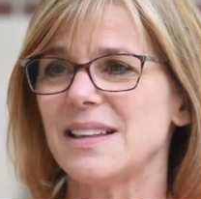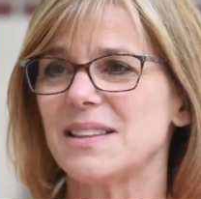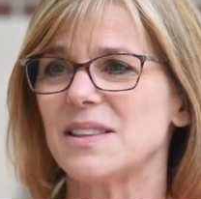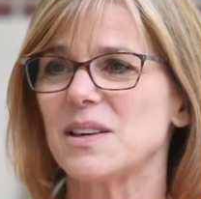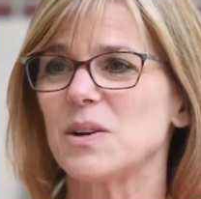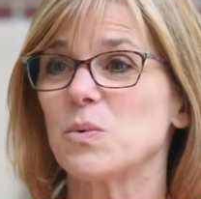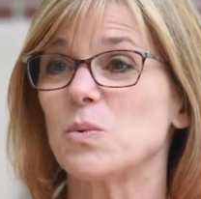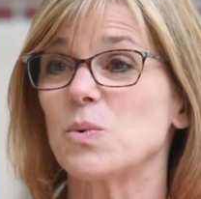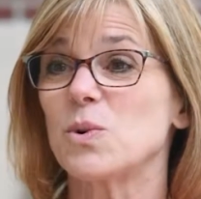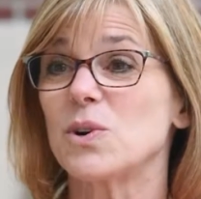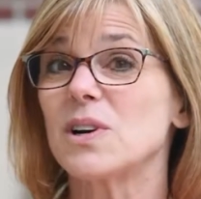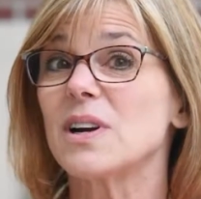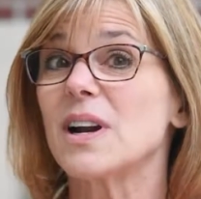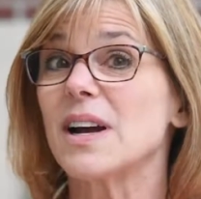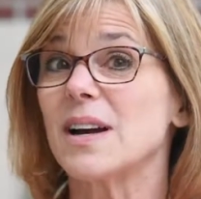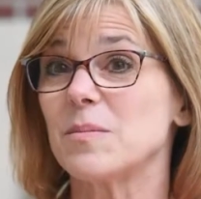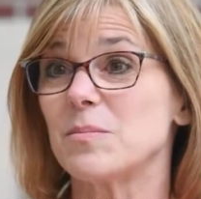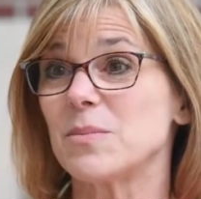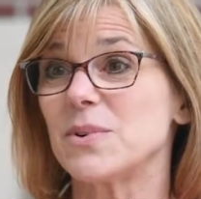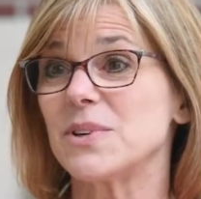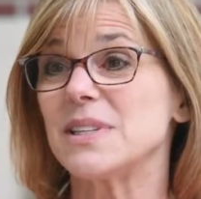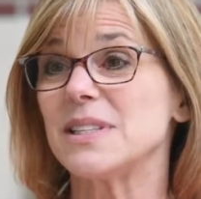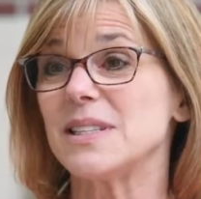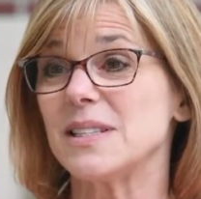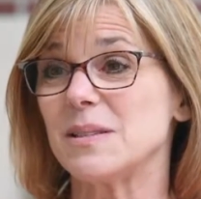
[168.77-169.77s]
that weren't on
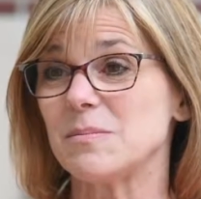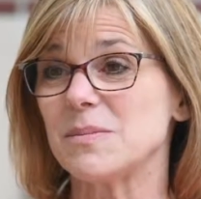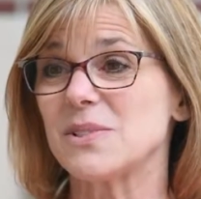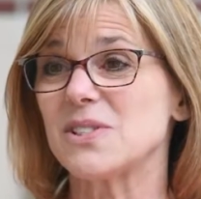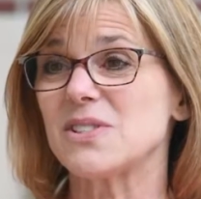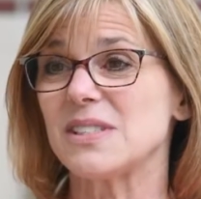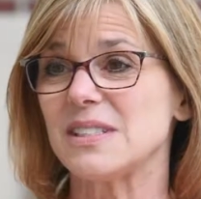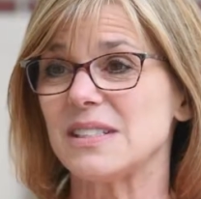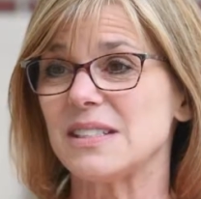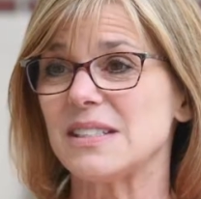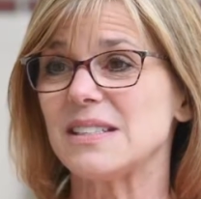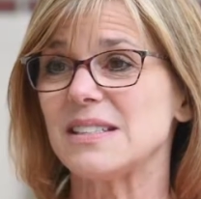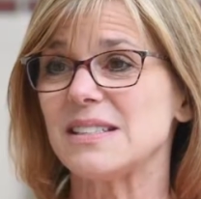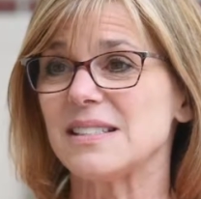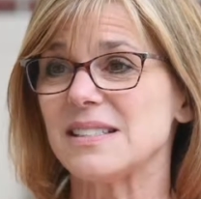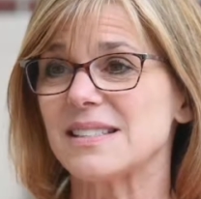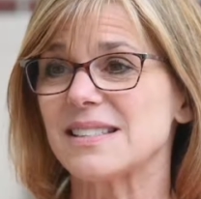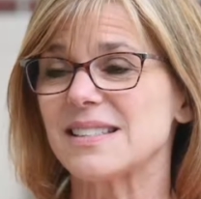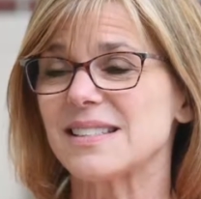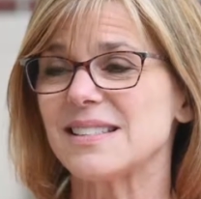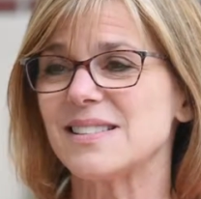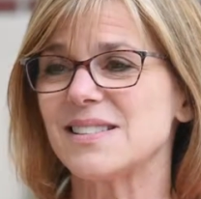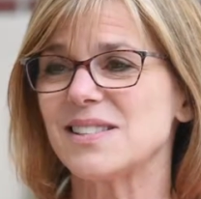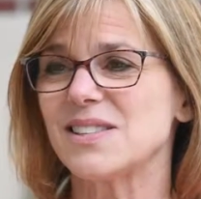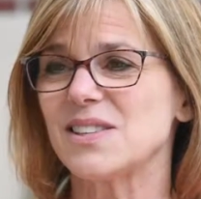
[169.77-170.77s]
breathing
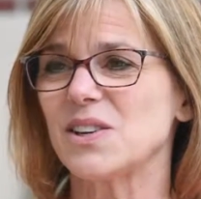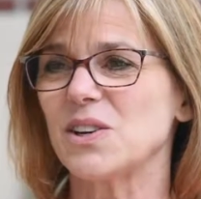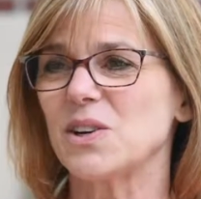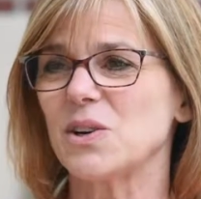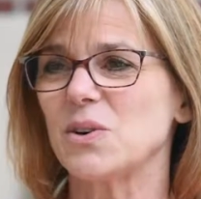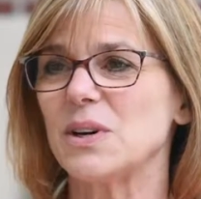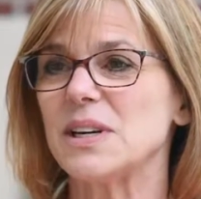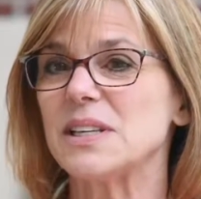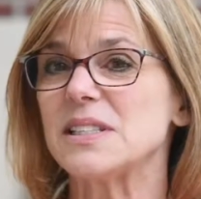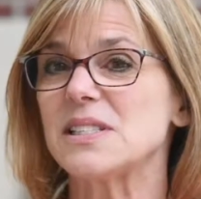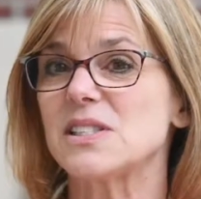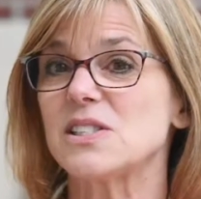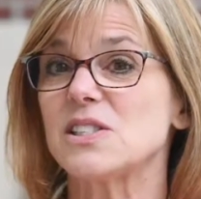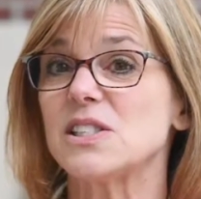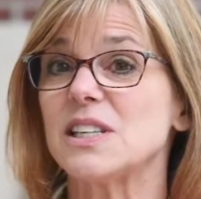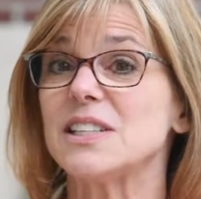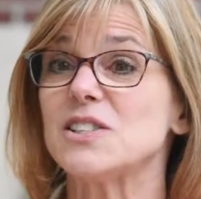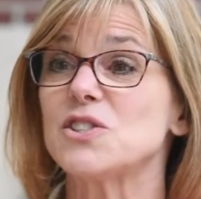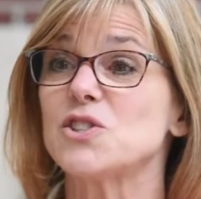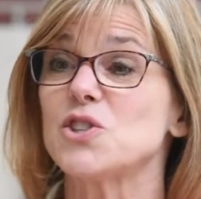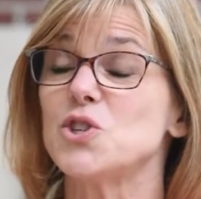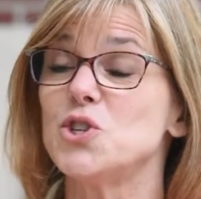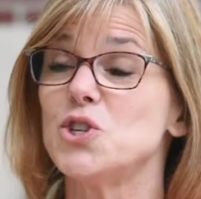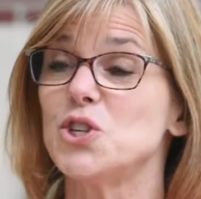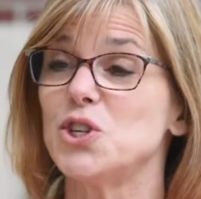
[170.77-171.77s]
machines. And so
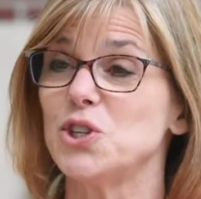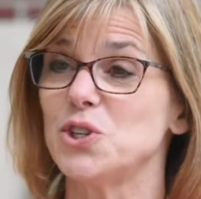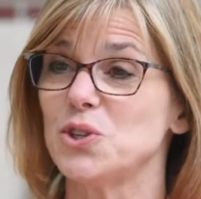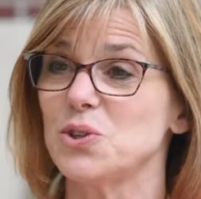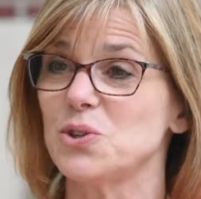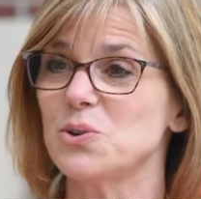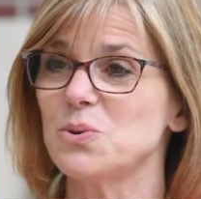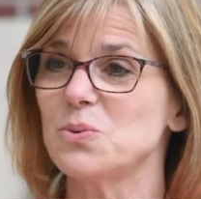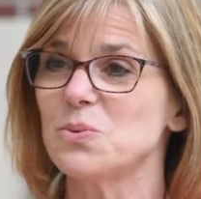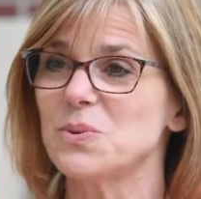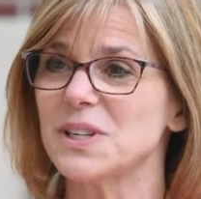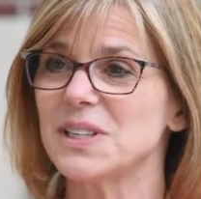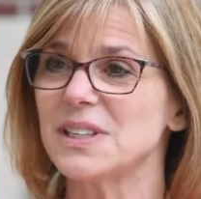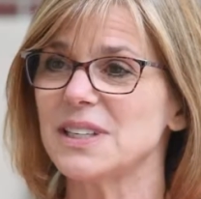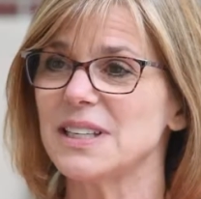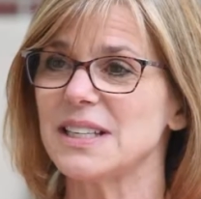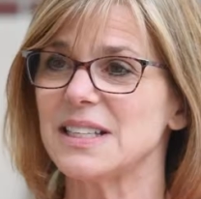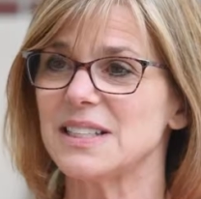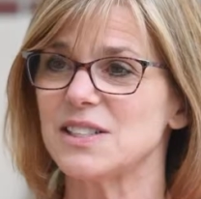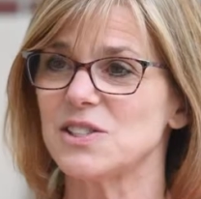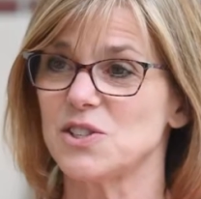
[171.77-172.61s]
it's new, really.